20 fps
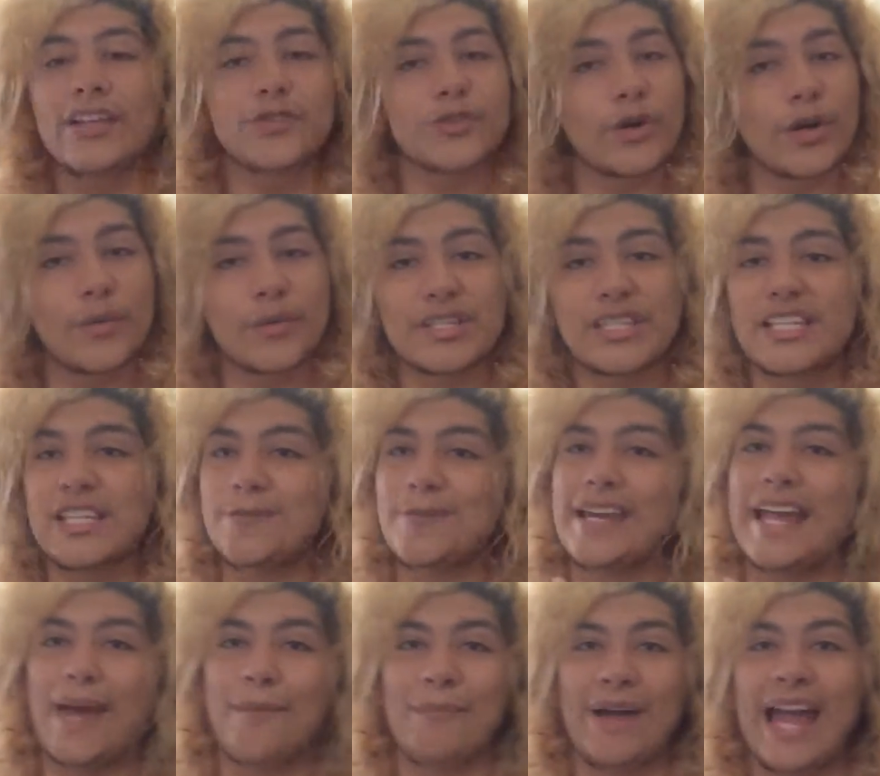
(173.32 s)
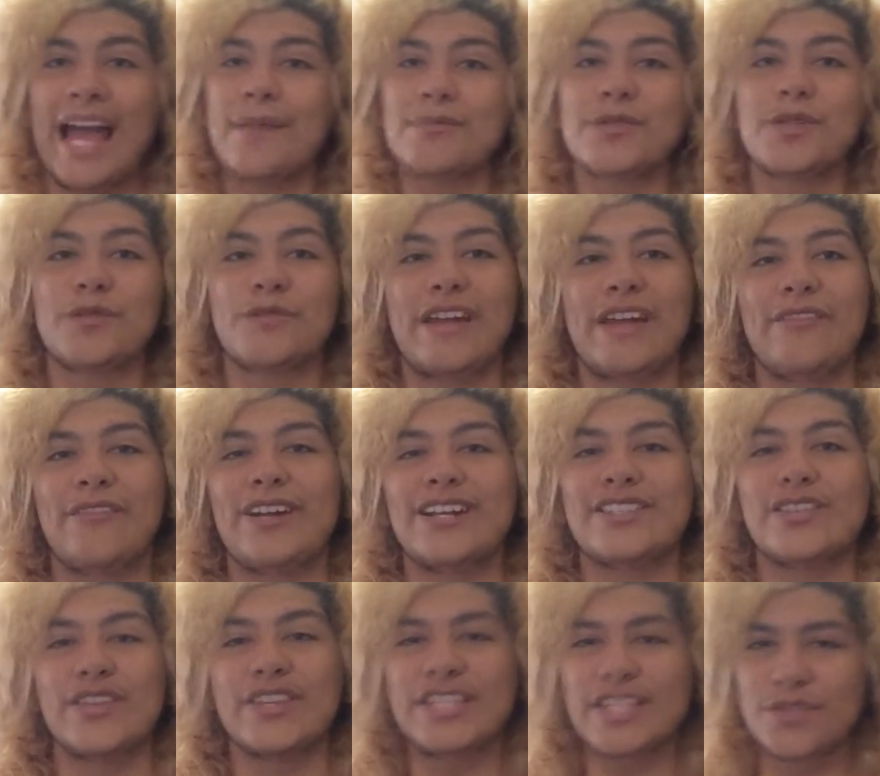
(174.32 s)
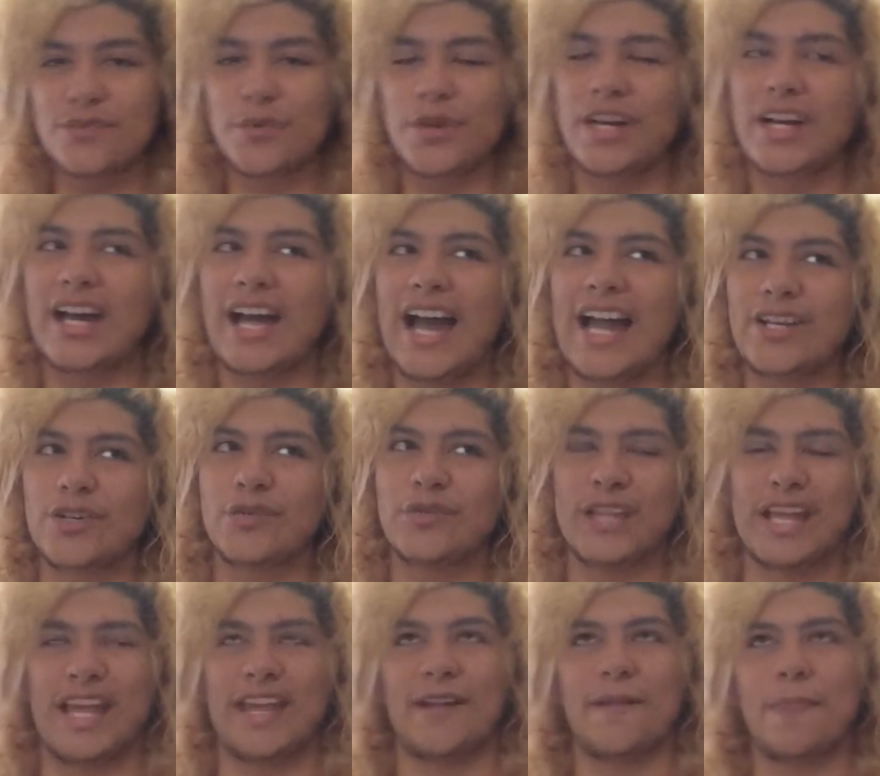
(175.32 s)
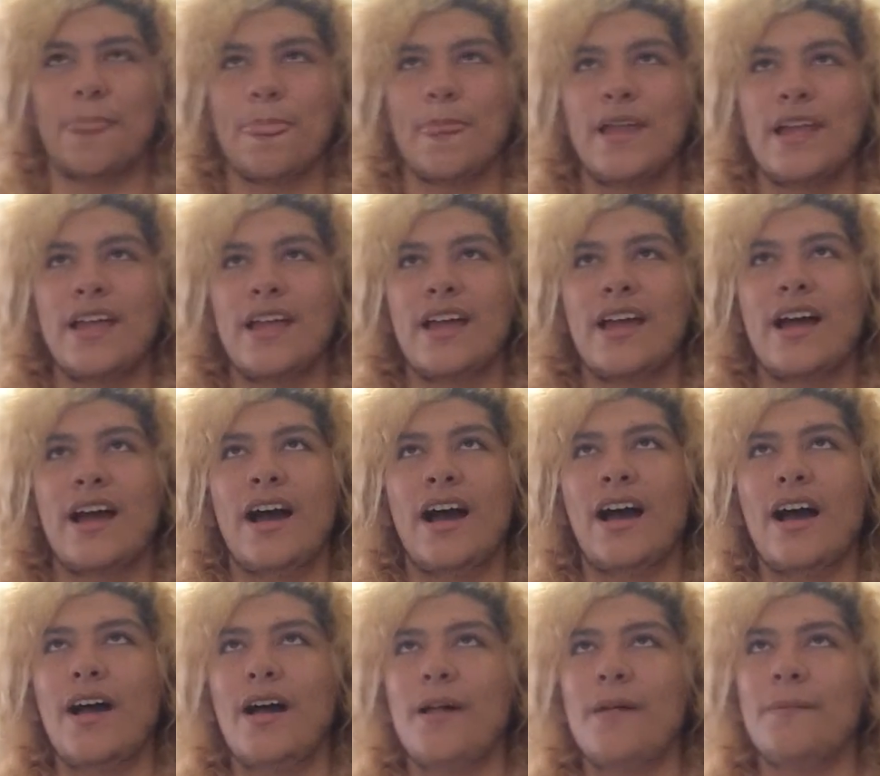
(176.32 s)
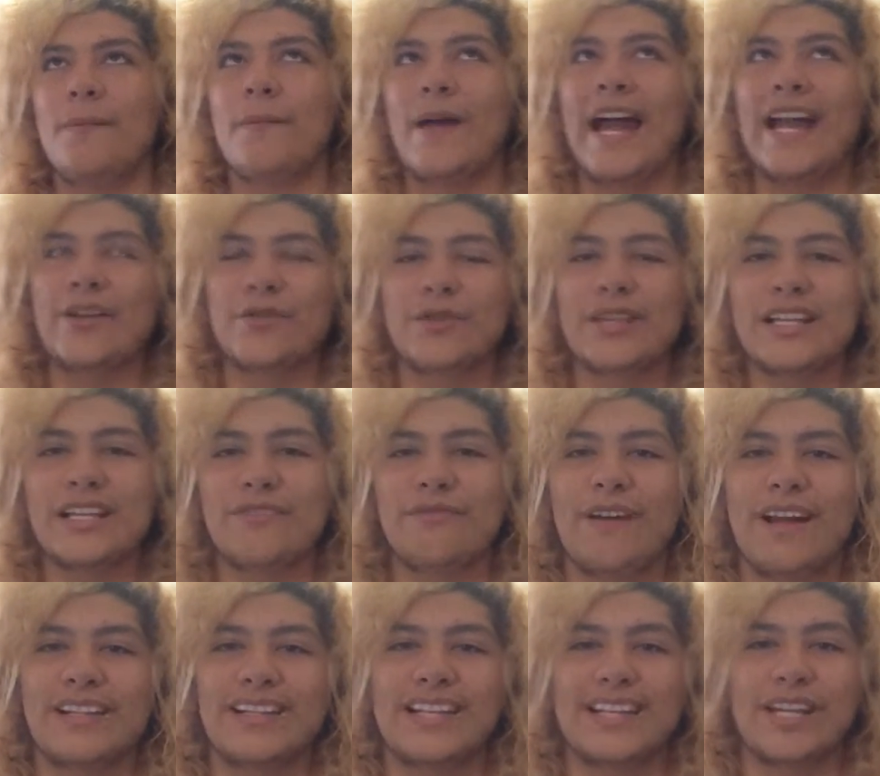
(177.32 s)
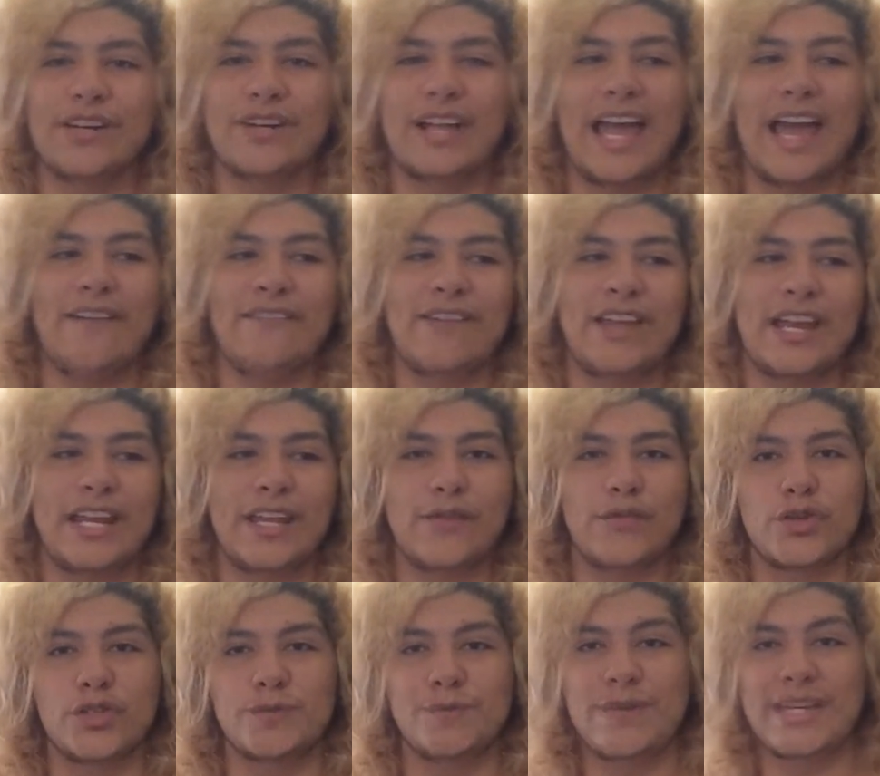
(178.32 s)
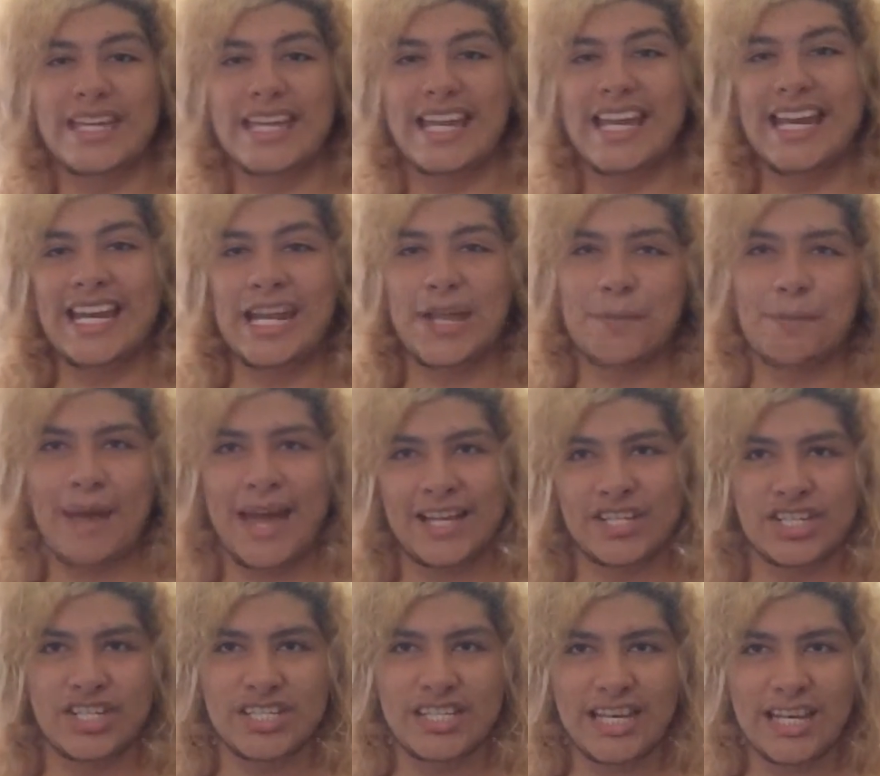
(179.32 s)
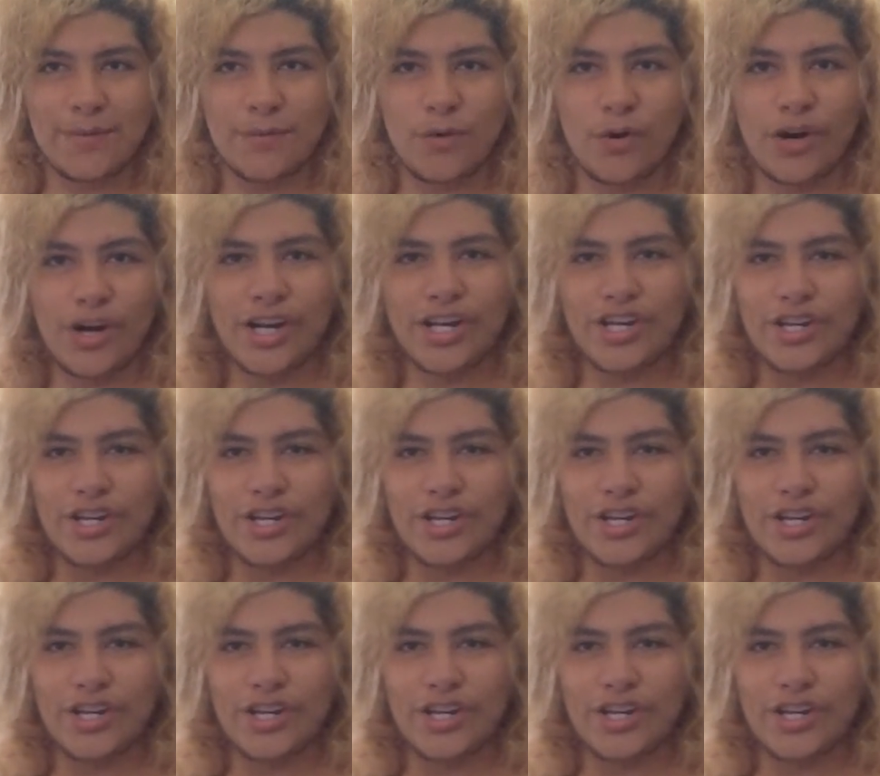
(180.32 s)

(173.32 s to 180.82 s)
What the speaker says: Tori Wilson's been at my absolute favorite. So this is what I don't like. I don't like the fact that they don't have any of those bikini matches anymore.